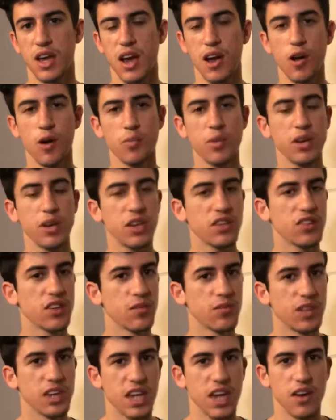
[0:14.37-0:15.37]
I hope you get
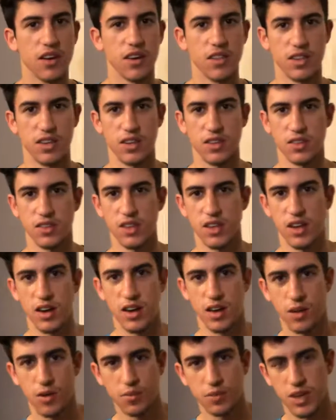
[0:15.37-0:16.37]
something out of this, and I
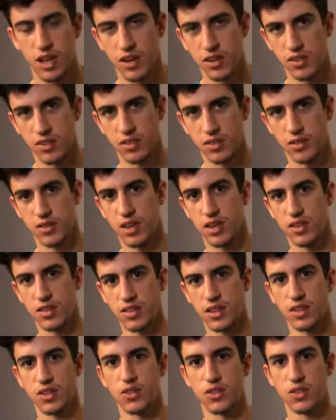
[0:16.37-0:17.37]
hope that it's
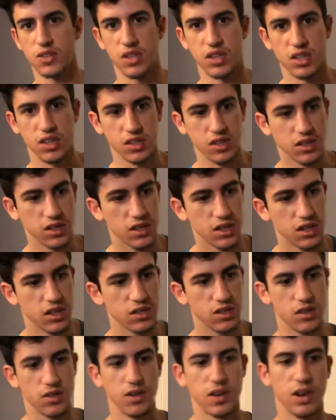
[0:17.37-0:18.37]
interesting
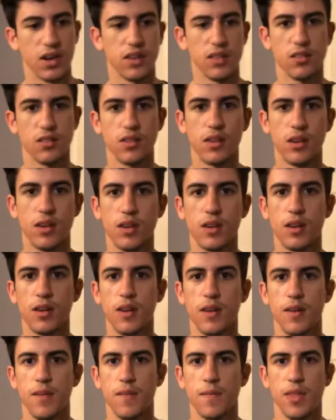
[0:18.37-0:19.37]
to you guys.
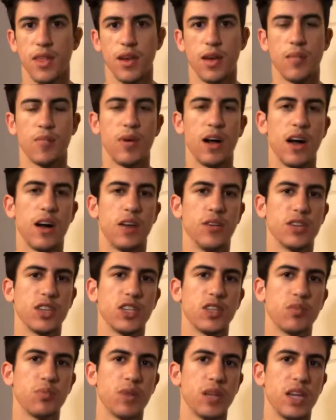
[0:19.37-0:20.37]
I'll
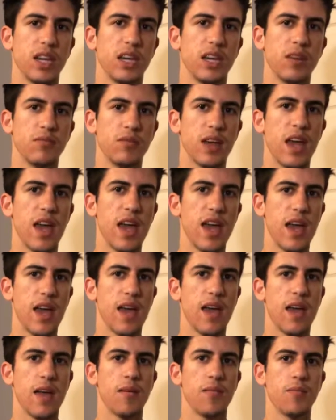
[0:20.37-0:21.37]
explain
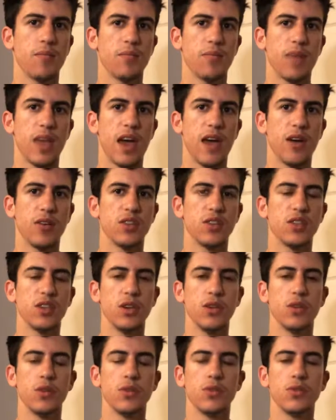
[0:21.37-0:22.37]
how it's
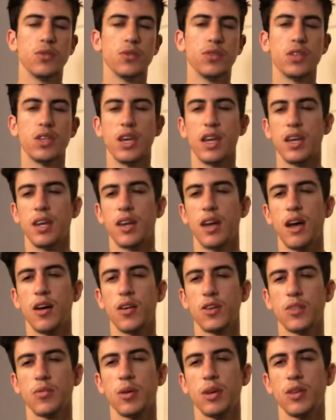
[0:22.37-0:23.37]
used, and I'll
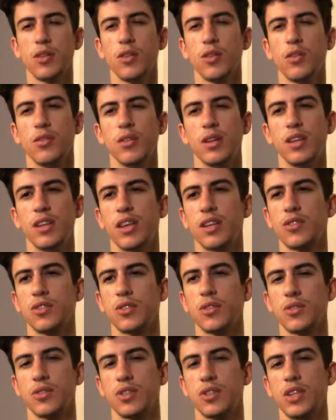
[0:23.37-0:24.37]
explain a little
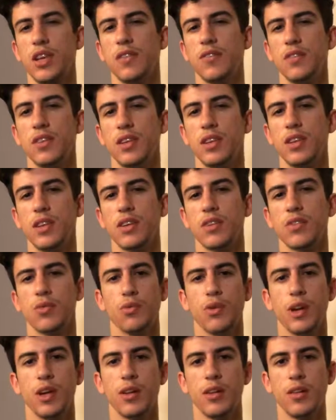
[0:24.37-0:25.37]
electrical safety as
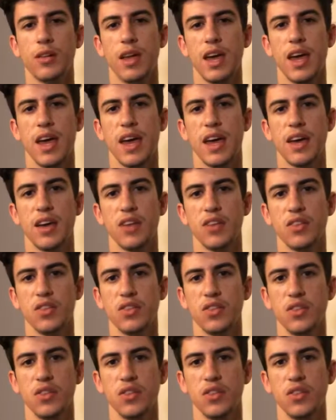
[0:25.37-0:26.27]
well as